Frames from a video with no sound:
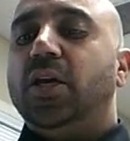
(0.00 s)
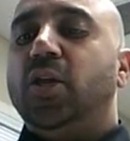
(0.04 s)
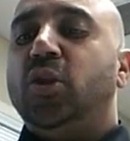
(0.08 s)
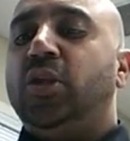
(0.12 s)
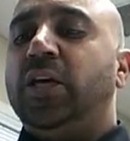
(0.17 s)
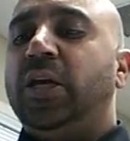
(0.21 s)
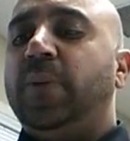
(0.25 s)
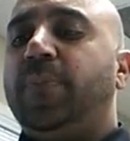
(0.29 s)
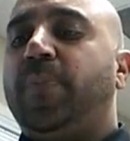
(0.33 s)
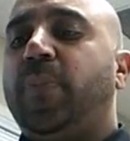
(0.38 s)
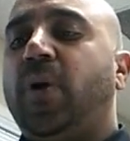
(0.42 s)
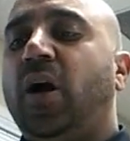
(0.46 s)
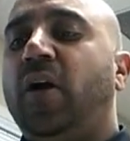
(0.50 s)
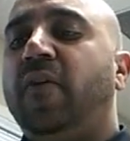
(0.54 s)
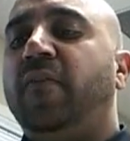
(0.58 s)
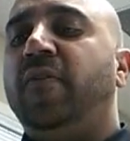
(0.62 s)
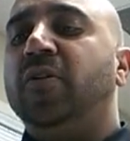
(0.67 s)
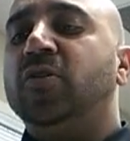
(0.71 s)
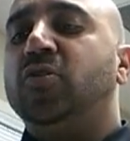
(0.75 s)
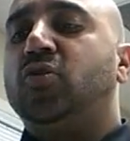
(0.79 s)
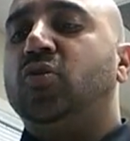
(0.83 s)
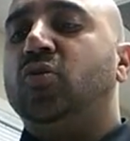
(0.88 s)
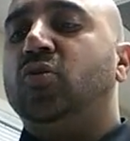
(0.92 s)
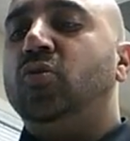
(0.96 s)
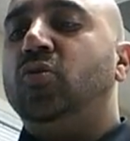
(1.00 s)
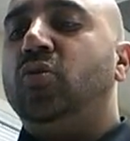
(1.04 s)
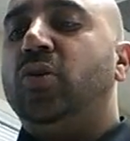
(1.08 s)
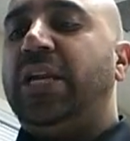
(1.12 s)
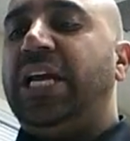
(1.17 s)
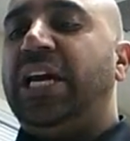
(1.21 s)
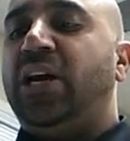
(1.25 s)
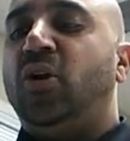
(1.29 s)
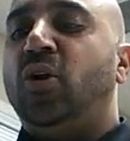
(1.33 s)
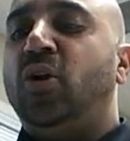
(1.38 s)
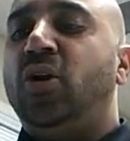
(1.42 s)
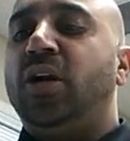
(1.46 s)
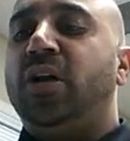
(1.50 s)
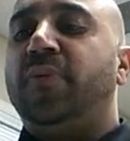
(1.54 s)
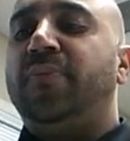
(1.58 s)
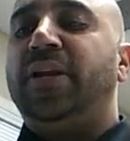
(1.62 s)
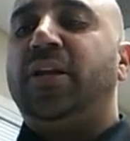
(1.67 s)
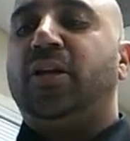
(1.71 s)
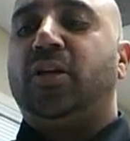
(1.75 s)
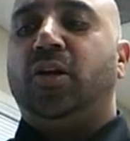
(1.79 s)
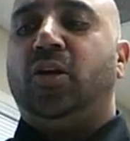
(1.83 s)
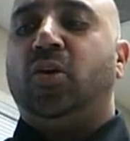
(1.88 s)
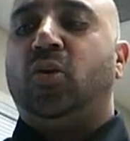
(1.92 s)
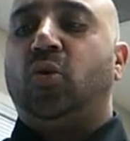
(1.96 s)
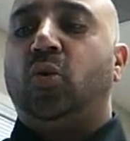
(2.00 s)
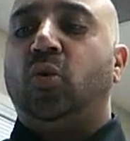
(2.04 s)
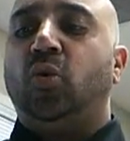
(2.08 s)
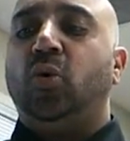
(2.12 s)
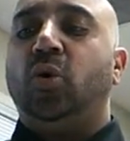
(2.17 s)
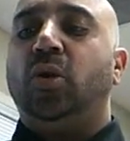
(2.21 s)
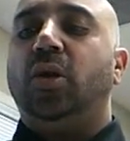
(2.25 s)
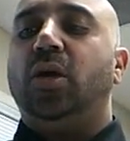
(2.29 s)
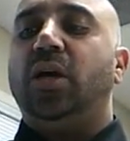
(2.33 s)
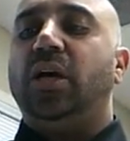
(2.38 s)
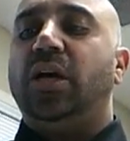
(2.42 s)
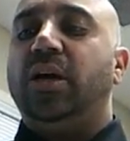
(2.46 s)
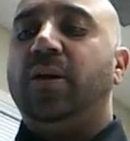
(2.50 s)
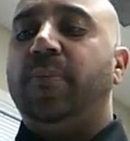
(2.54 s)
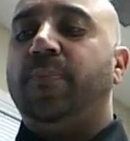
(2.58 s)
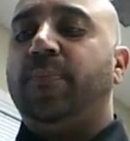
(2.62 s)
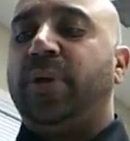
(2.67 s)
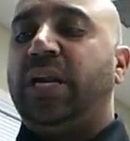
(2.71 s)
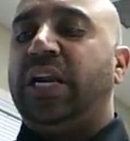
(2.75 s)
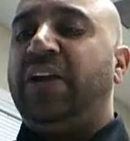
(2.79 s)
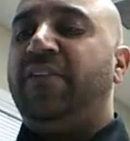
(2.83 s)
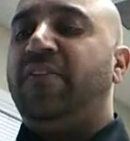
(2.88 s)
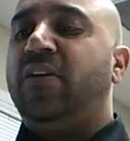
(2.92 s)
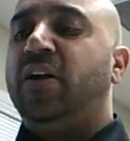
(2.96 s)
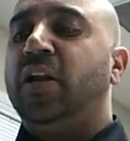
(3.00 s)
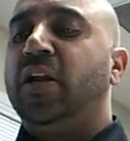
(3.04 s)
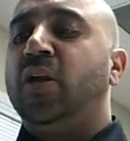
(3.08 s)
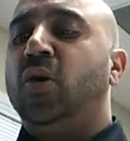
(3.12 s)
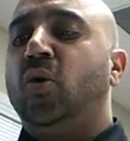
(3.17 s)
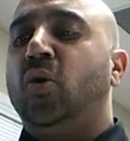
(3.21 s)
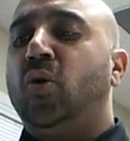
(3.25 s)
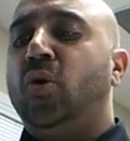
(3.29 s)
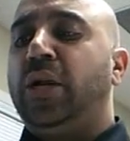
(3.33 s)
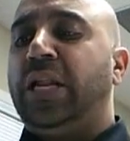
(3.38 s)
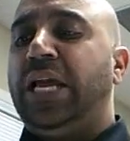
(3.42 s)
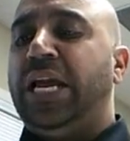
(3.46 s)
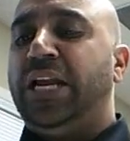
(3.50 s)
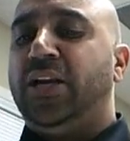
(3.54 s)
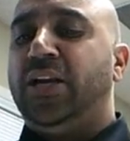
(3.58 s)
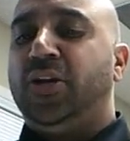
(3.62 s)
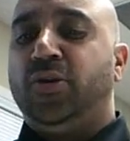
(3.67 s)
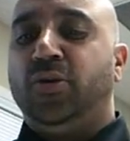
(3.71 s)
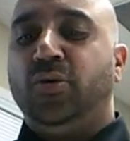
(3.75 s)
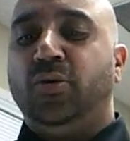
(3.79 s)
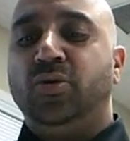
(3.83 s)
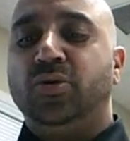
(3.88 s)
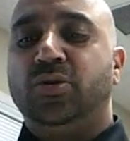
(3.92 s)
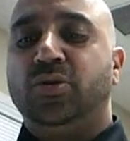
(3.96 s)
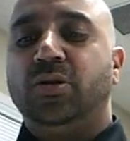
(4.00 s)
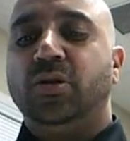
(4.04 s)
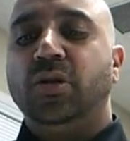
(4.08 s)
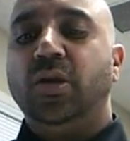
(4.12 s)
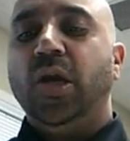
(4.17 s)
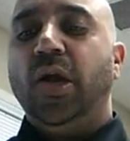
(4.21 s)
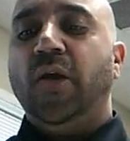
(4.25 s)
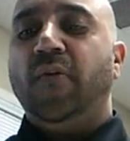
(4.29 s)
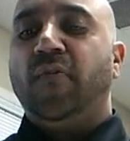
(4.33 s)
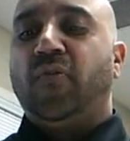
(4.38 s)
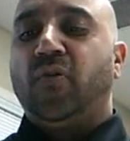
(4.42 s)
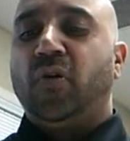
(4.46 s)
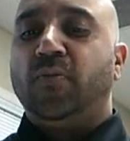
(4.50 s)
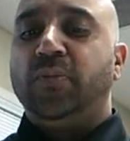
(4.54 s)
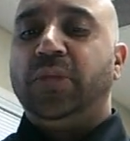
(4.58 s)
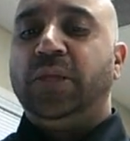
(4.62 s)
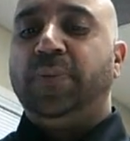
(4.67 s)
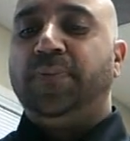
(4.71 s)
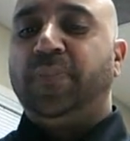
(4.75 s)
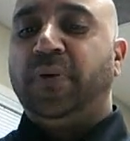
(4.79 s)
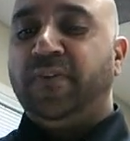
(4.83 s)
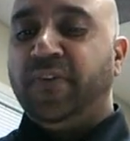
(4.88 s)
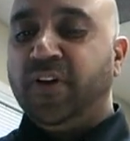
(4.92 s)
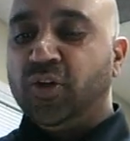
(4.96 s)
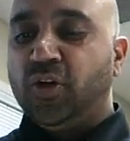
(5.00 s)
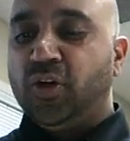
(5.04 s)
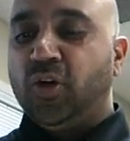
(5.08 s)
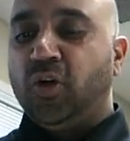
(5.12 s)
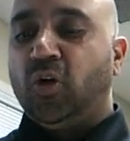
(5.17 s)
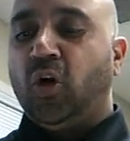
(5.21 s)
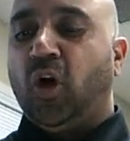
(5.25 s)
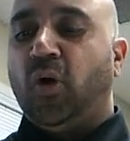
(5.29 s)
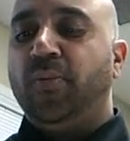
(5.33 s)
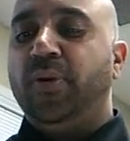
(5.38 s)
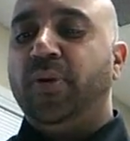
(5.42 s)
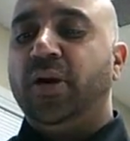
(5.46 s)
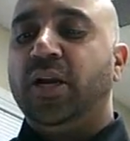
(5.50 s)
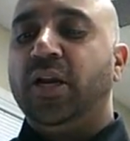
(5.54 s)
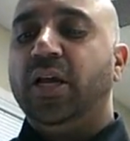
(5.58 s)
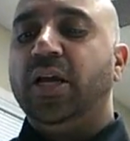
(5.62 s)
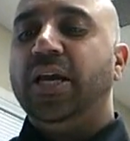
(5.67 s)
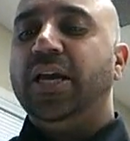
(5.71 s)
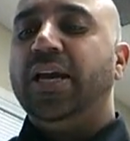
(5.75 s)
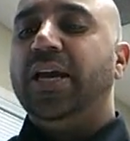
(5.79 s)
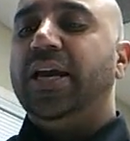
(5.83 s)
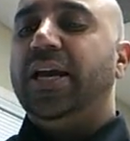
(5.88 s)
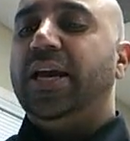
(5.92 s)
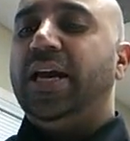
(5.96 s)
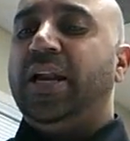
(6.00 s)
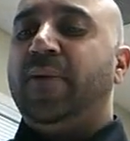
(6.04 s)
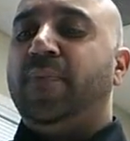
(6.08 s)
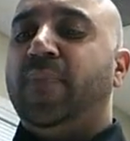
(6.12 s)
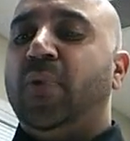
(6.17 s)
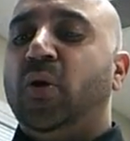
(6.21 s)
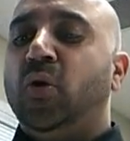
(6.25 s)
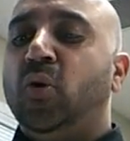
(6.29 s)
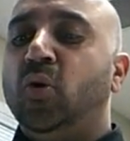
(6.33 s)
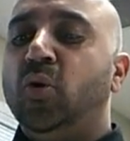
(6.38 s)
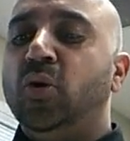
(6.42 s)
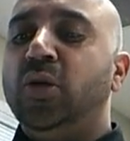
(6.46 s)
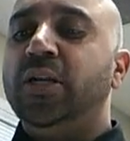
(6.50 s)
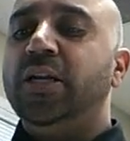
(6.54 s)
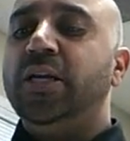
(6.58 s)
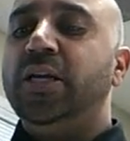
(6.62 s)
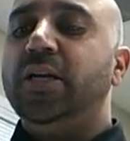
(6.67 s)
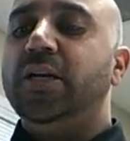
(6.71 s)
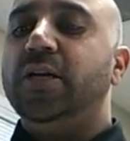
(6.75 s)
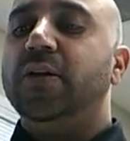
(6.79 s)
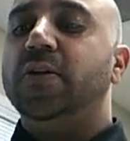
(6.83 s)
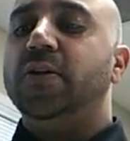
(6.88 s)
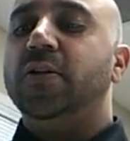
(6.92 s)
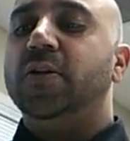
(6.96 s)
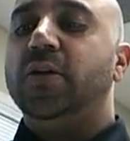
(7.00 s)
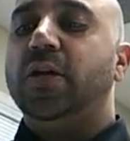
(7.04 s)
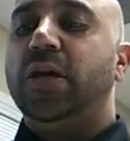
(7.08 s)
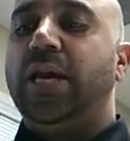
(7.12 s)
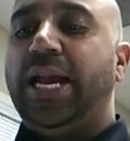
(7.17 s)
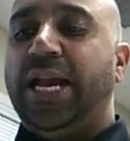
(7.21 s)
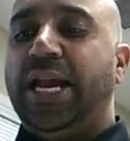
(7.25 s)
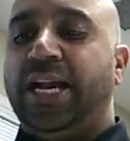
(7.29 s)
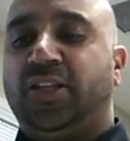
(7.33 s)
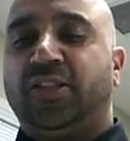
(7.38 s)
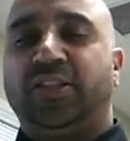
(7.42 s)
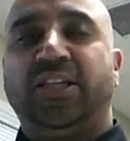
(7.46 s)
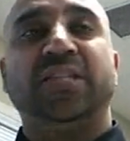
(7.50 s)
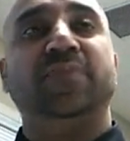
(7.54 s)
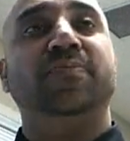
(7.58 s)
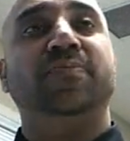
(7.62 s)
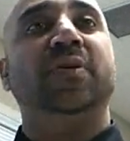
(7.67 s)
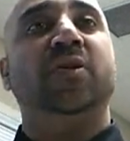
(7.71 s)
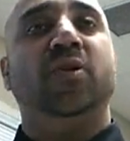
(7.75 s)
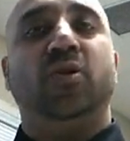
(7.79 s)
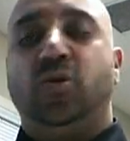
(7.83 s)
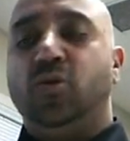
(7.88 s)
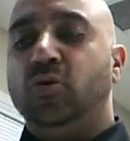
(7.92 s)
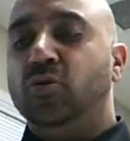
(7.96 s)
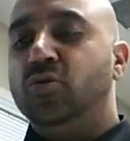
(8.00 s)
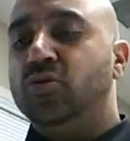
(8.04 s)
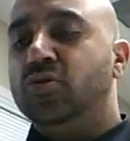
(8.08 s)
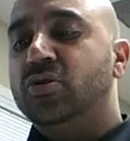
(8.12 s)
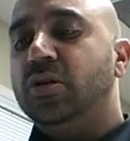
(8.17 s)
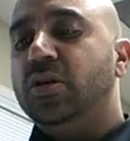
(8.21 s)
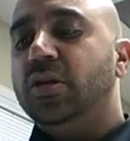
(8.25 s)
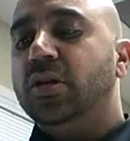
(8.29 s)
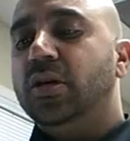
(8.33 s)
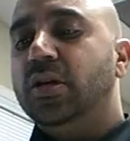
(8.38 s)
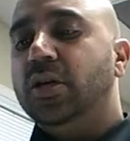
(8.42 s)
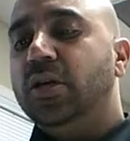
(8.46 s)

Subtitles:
their powers to regulate mean control privately owned land use from the provincial government and may only exercise mean use